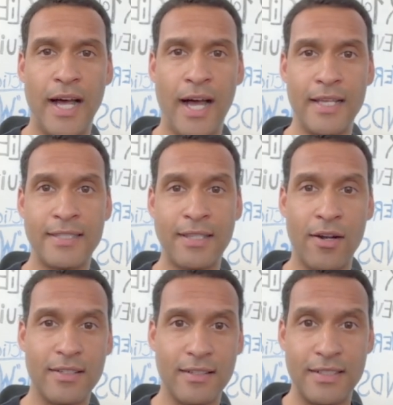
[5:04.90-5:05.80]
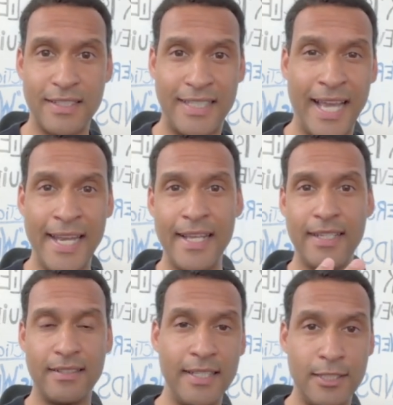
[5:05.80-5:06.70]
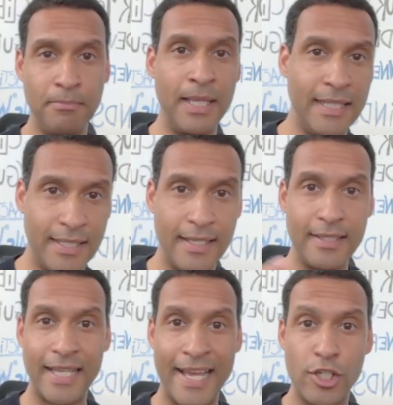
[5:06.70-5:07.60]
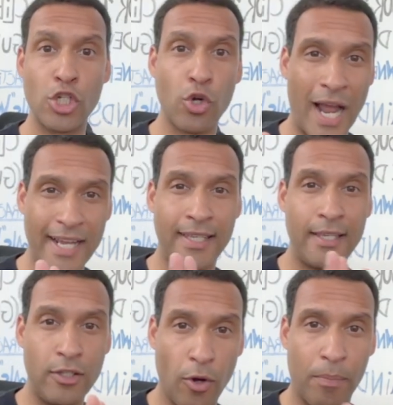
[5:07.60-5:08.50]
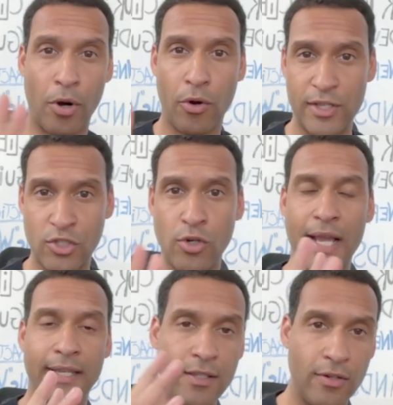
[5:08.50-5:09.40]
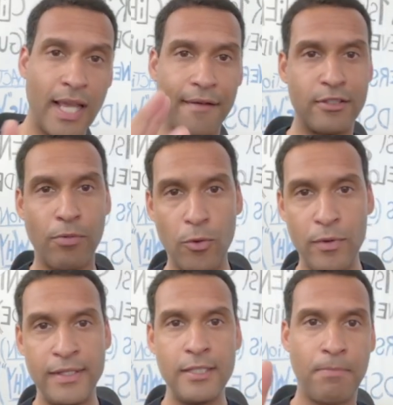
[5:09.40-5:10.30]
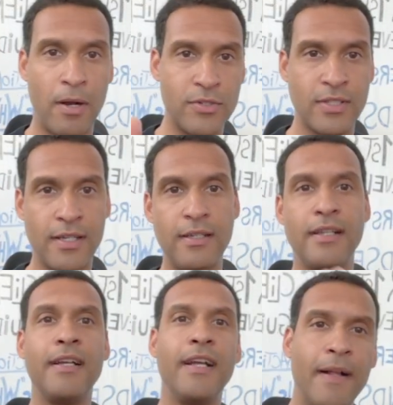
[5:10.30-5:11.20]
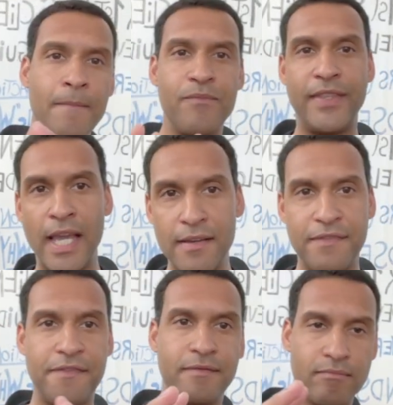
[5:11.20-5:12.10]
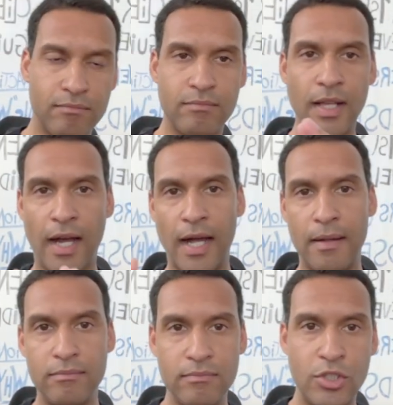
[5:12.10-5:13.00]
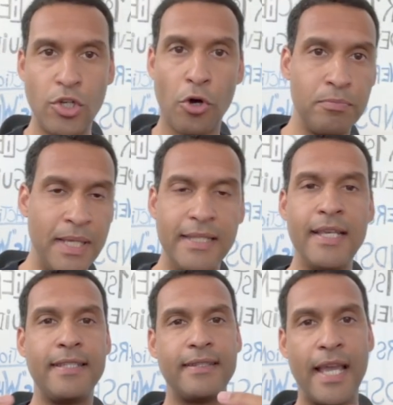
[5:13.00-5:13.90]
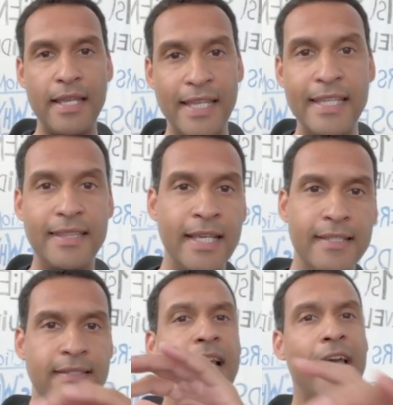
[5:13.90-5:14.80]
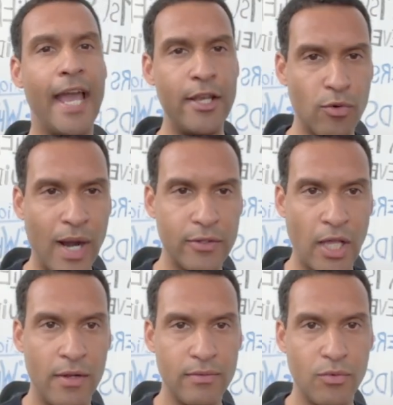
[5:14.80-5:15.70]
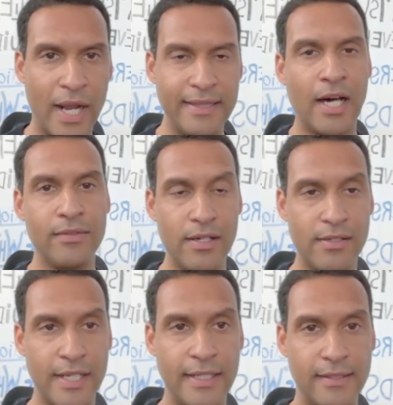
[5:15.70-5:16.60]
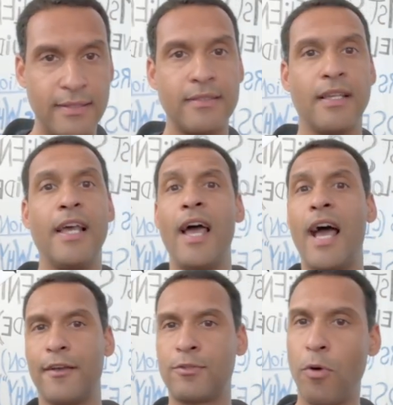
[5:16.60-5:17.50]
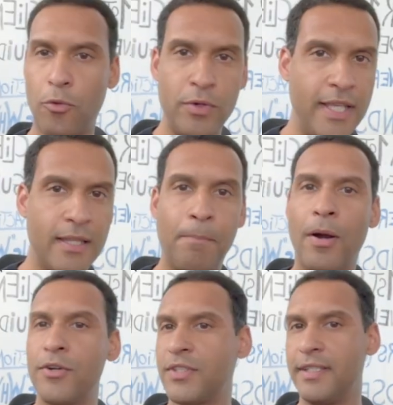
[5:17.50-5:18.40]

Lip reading: start getting these meetings and tracking your progress, tracking, okay, I've spoke with this person, they've showed me this, they need this, and you write down their needs. I spoke with the other person